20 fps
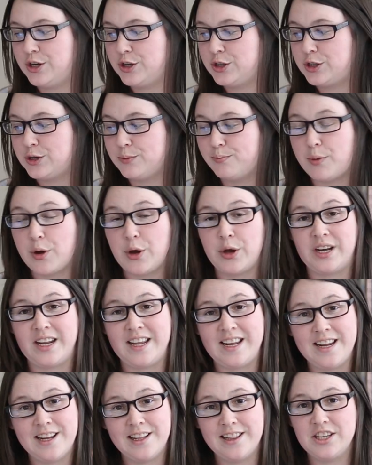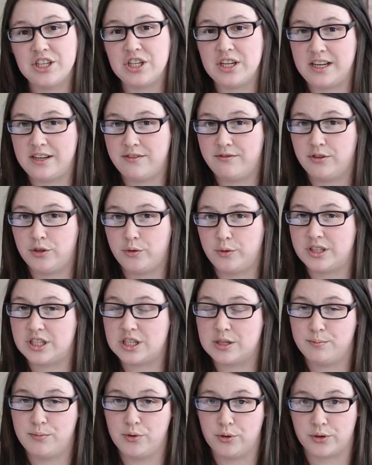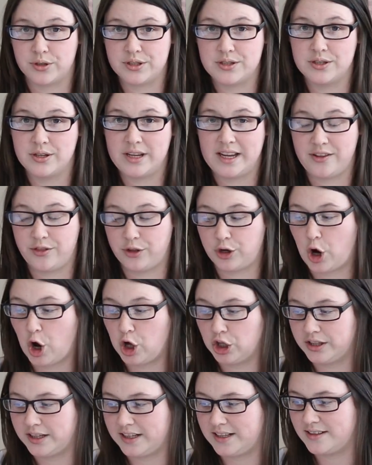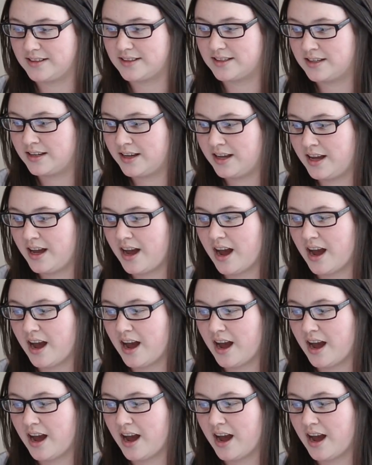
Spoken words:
to burn English-influenced books in the colonies,